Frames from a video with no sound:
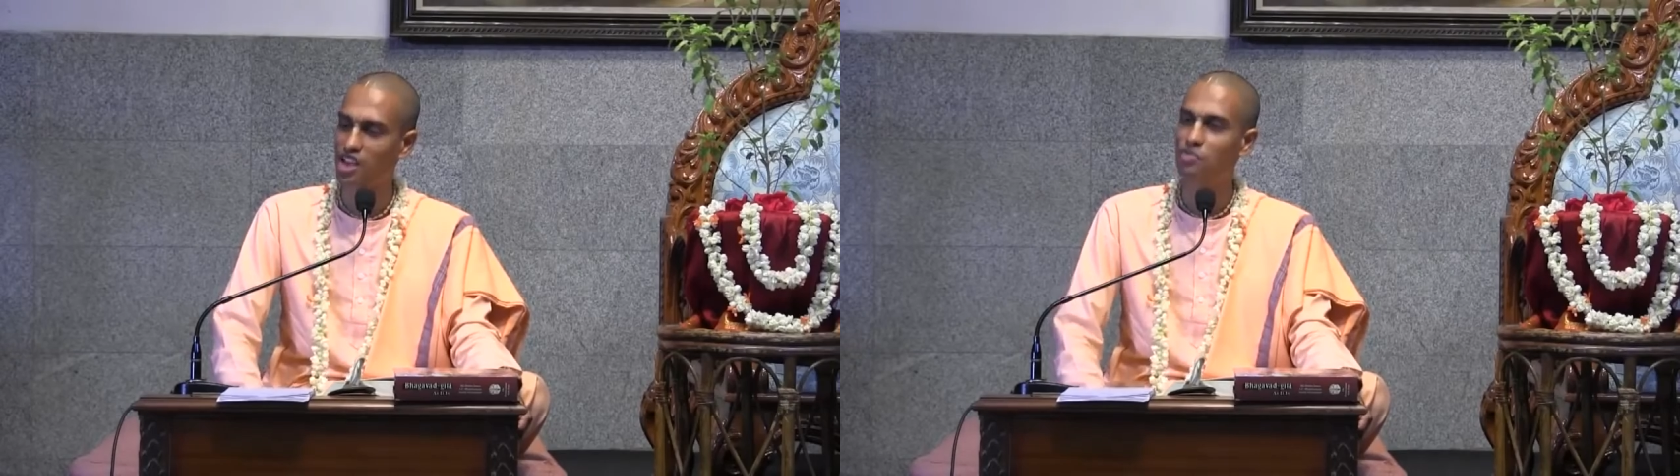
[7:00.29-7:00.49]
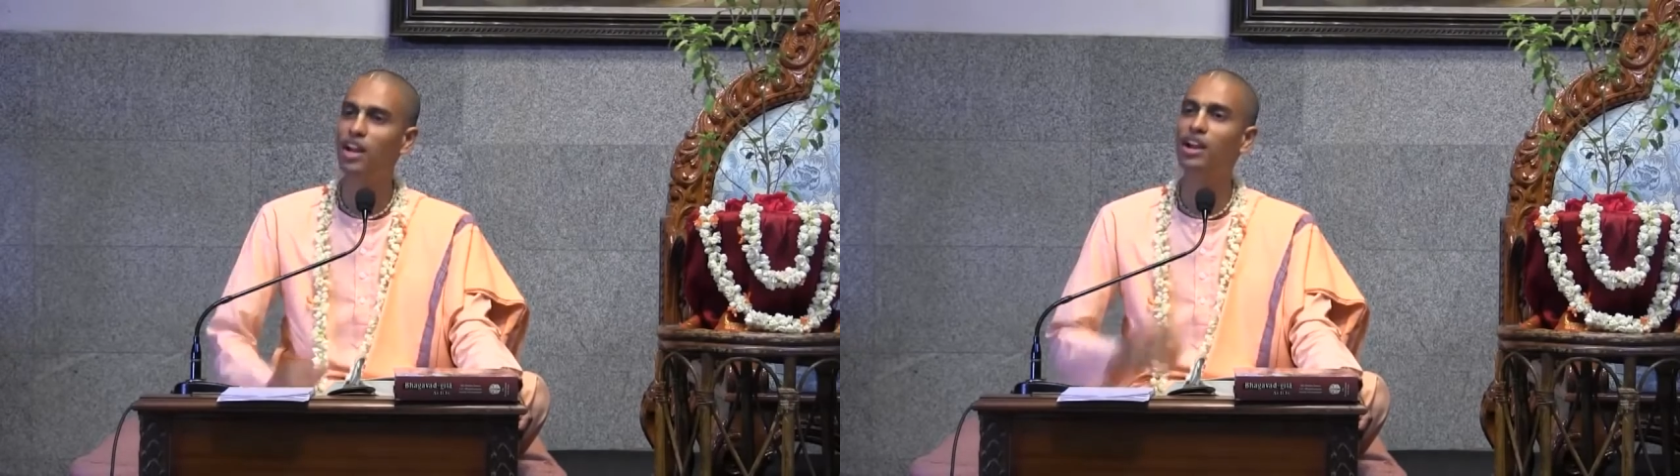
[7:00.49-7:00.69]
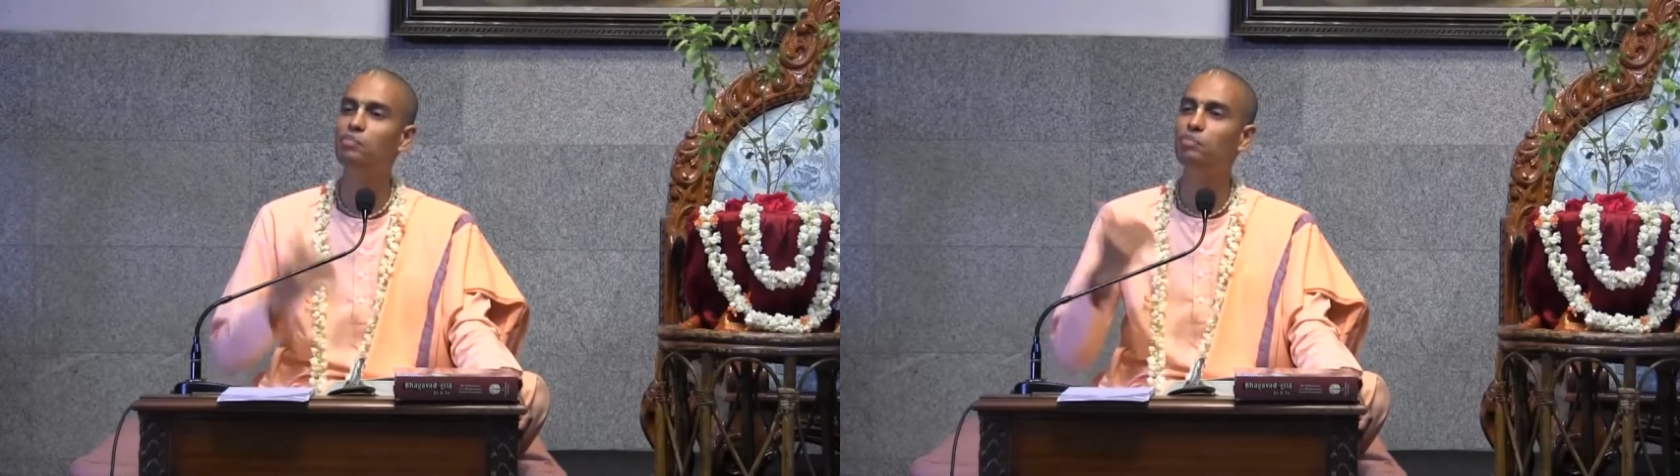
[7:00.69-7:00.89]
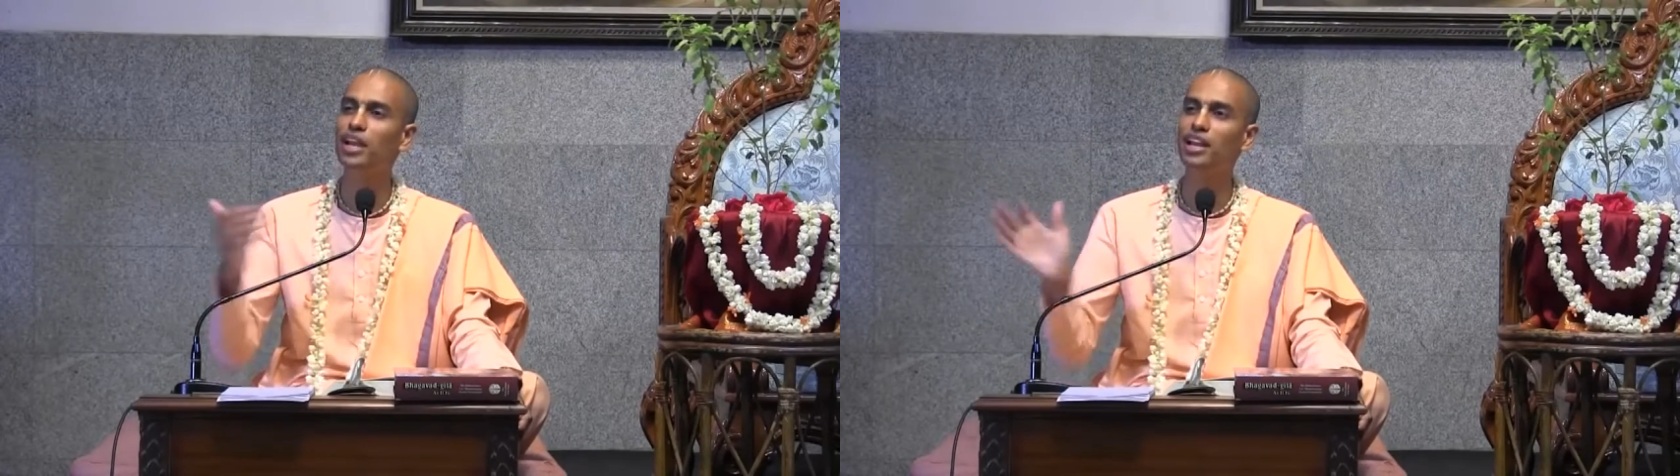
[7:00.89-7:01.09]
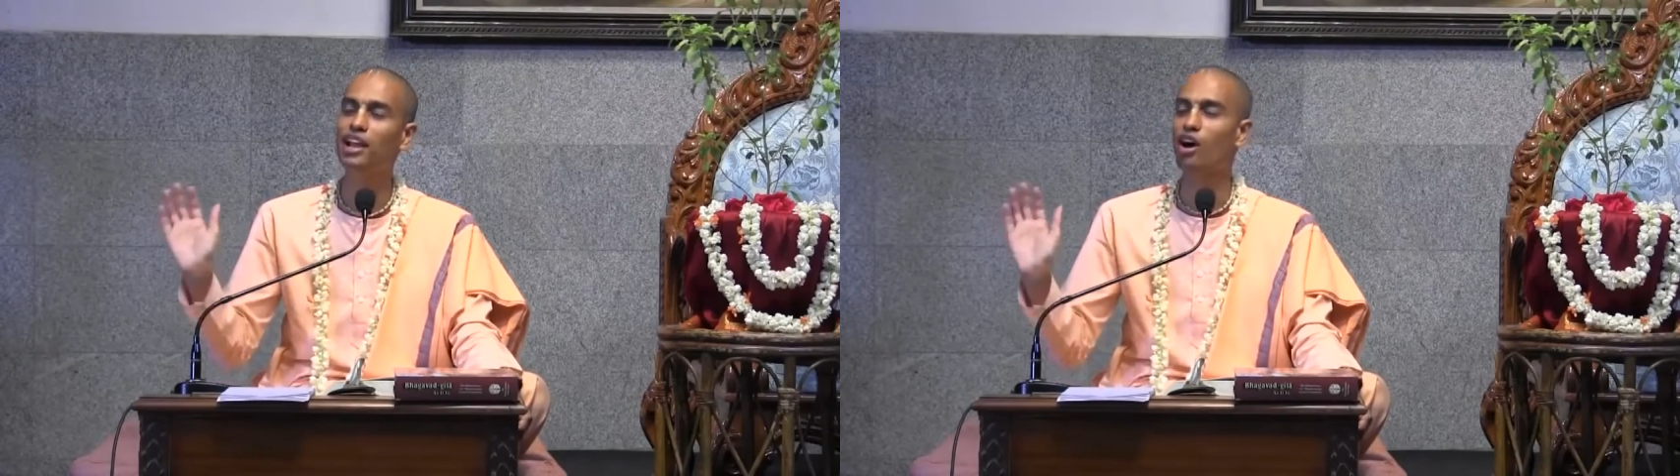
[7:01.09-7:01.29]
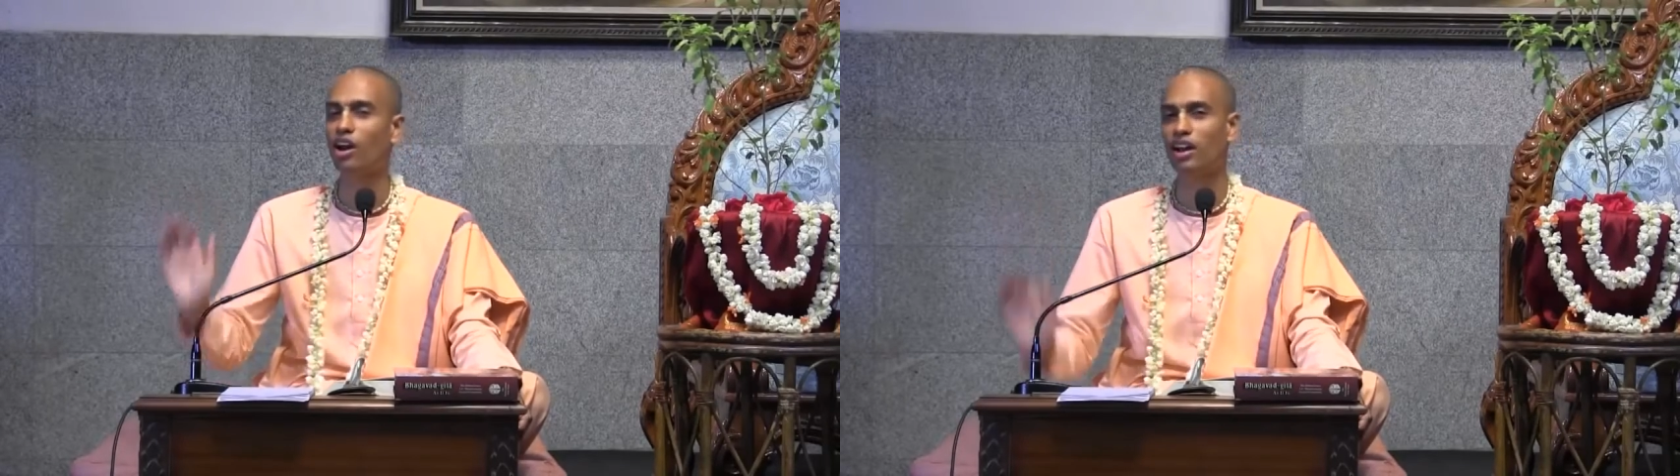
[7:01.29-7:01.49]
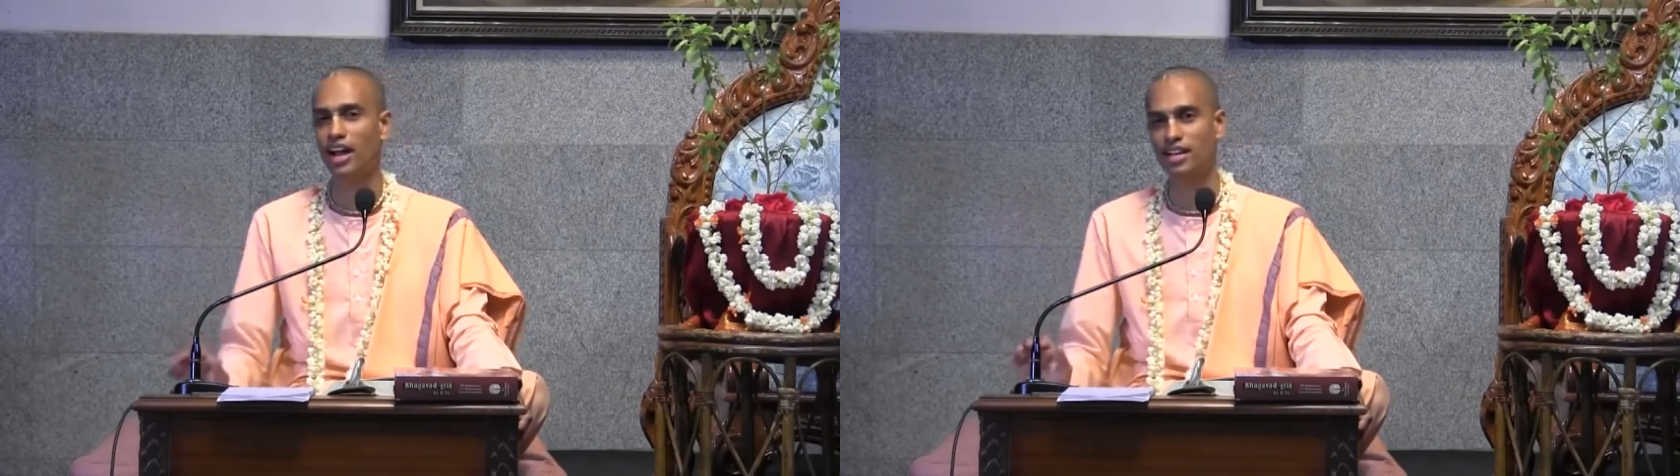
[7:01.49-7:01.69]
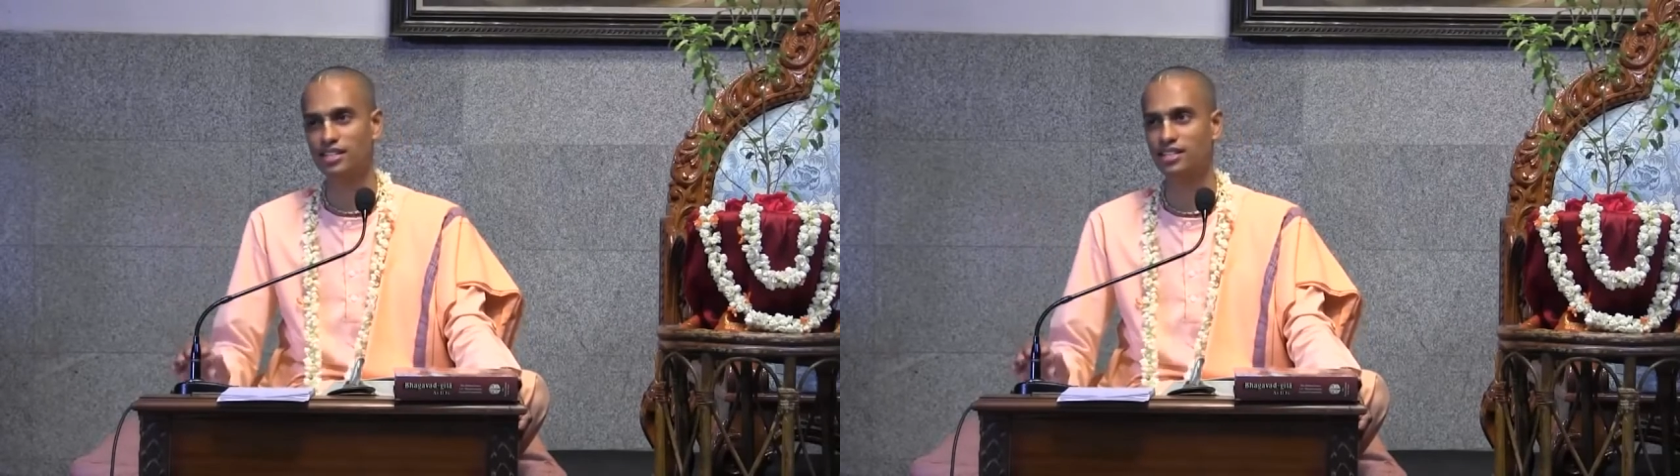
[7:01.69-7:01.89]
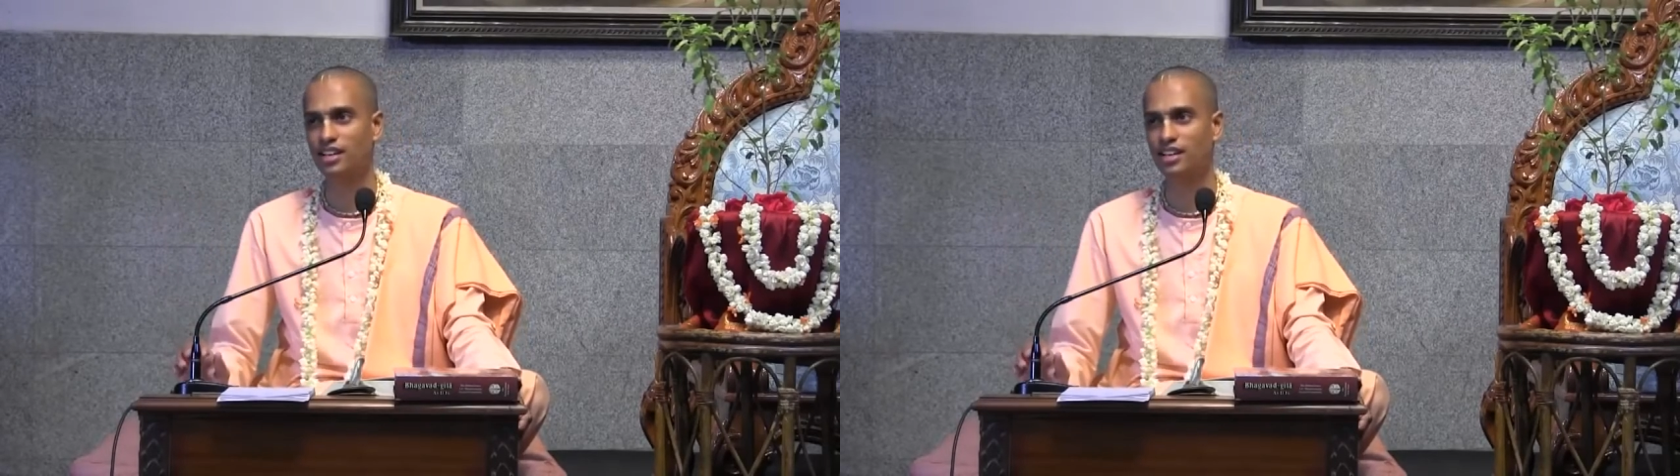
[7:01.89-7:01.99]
We are completely all right.